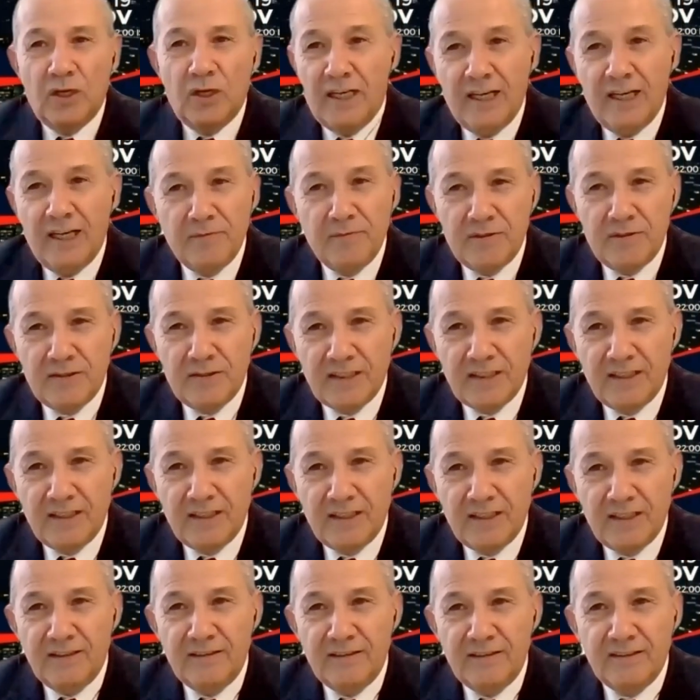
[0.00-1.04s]
What I'm
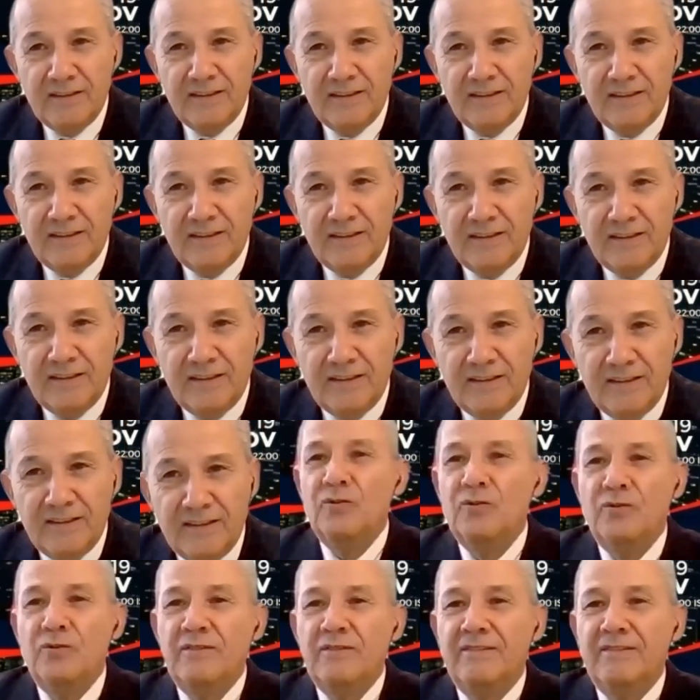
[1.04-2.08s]
saying is
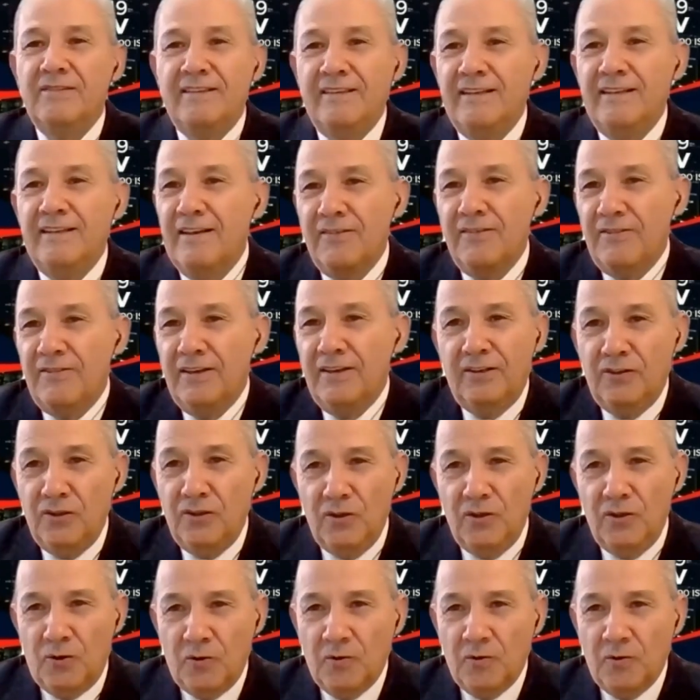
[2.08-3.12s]

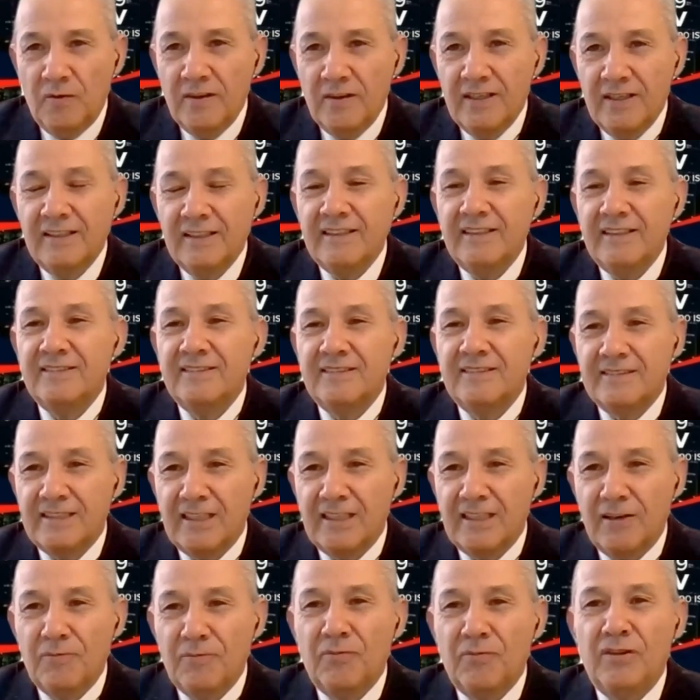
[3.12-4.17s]
nothing new.
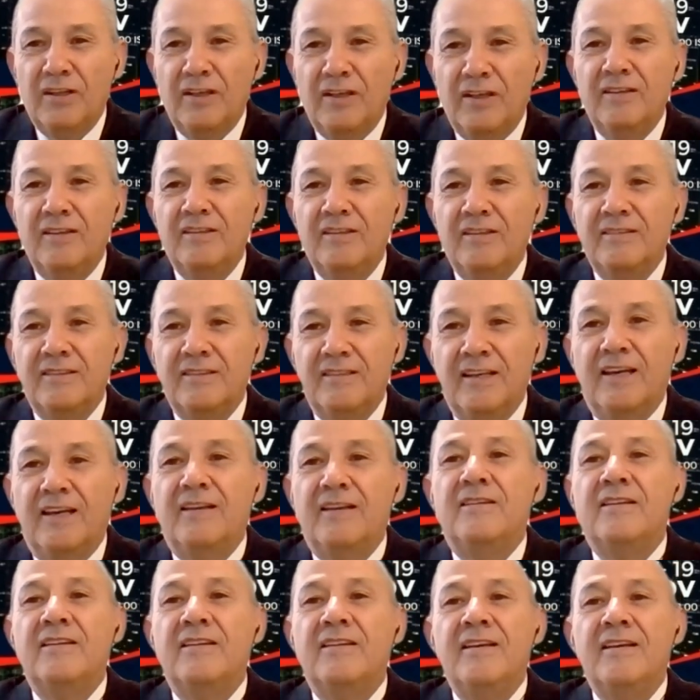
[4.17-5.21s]
It's something
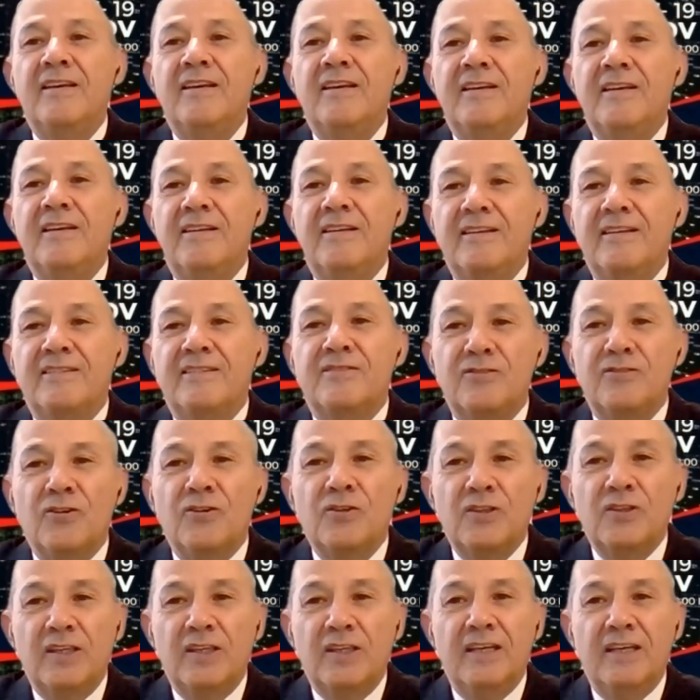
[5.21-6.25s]
that
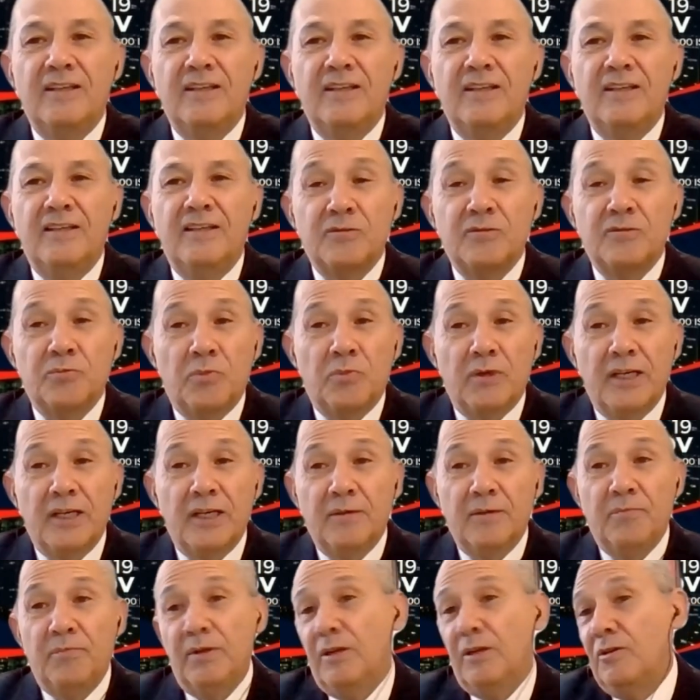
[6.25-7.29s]
is not getting
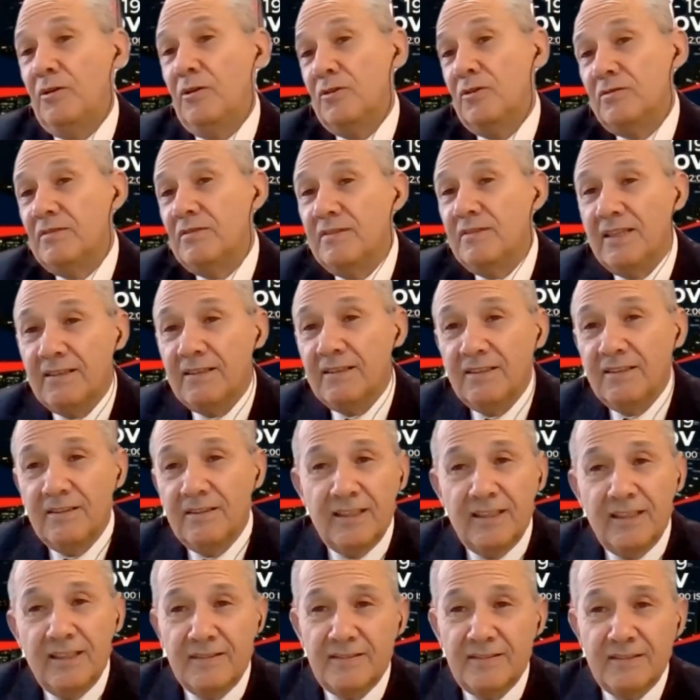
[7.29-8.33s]
spread because
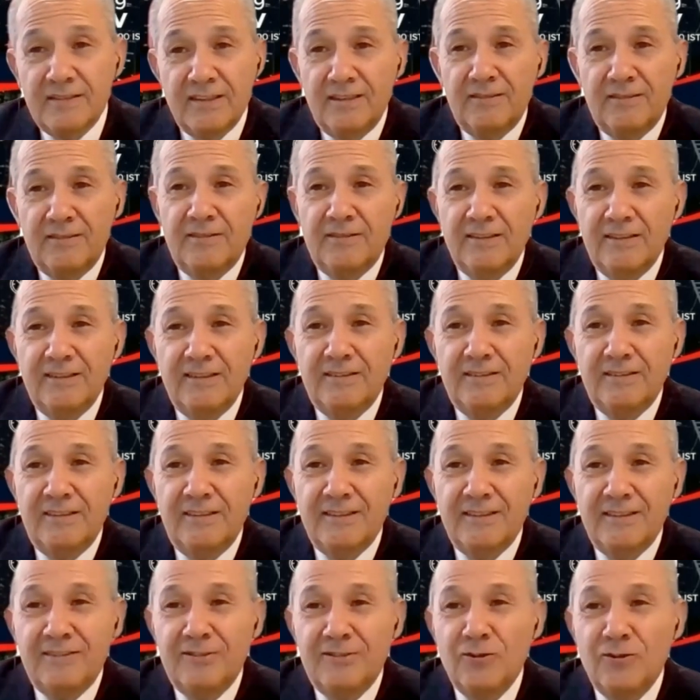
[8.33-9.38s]

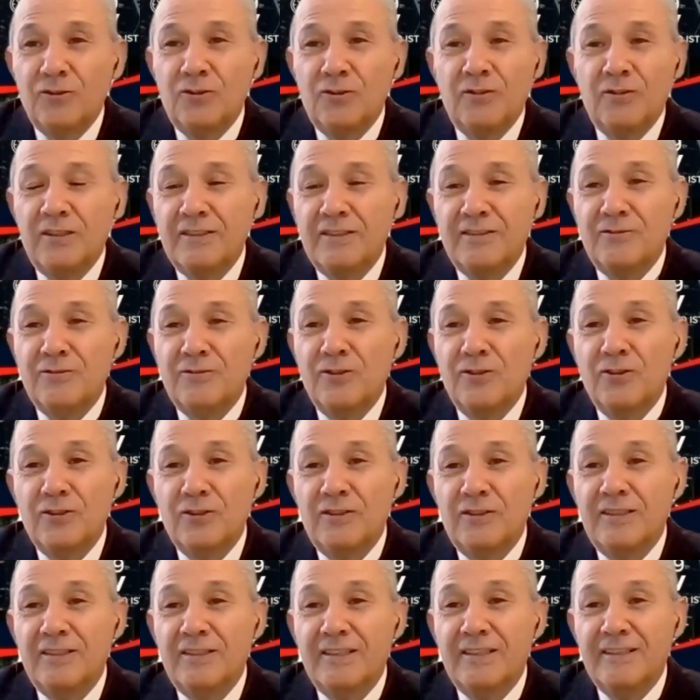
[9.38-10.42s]
it's
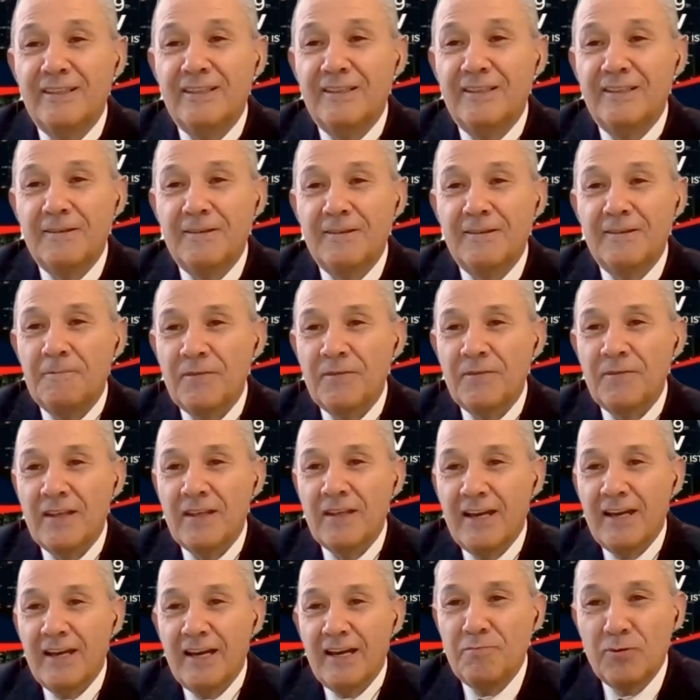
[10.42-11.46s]
not
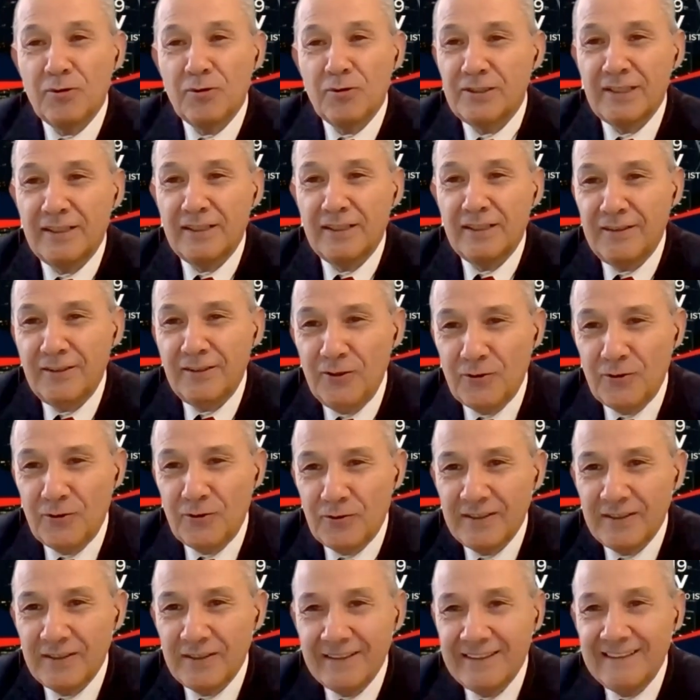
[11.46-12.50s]
an important
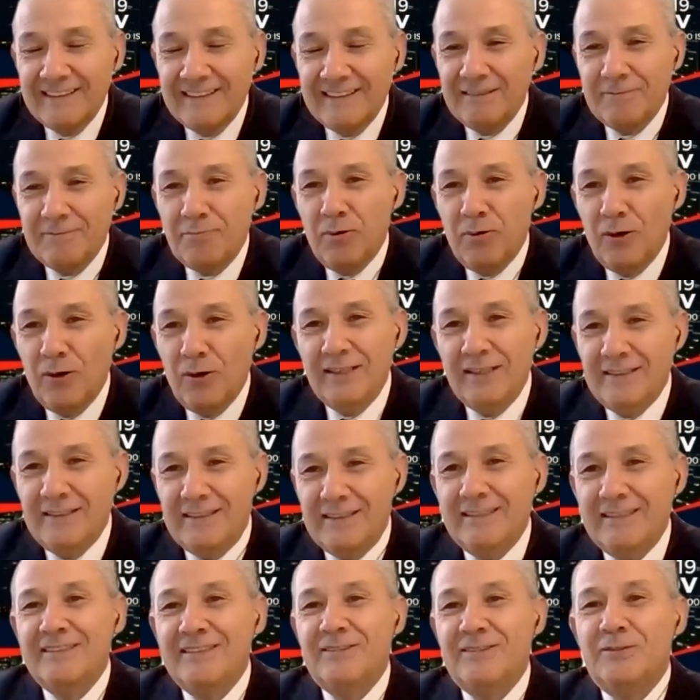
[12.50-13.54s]
new.
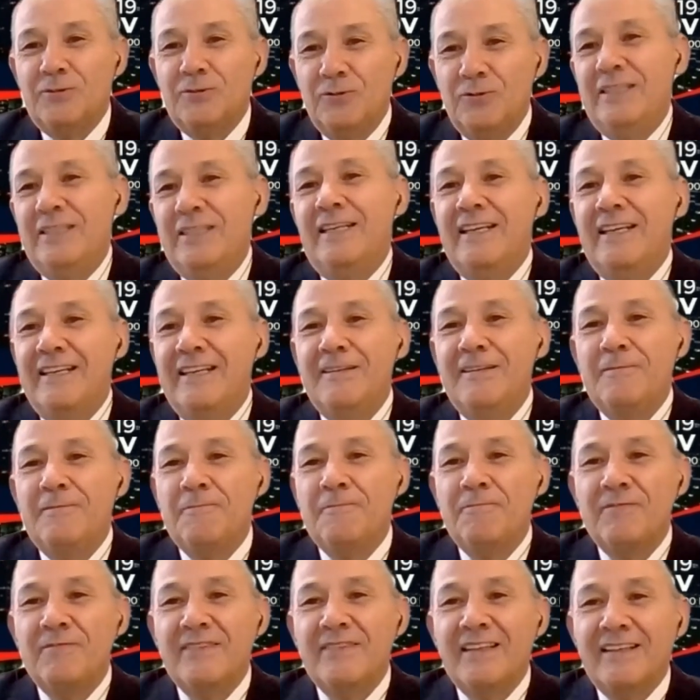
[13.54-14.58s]
Politics
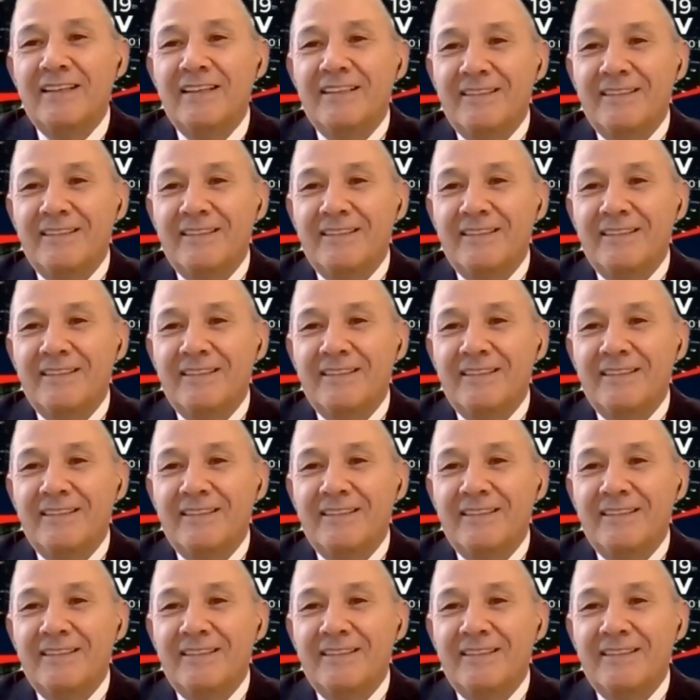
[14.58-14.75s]
today,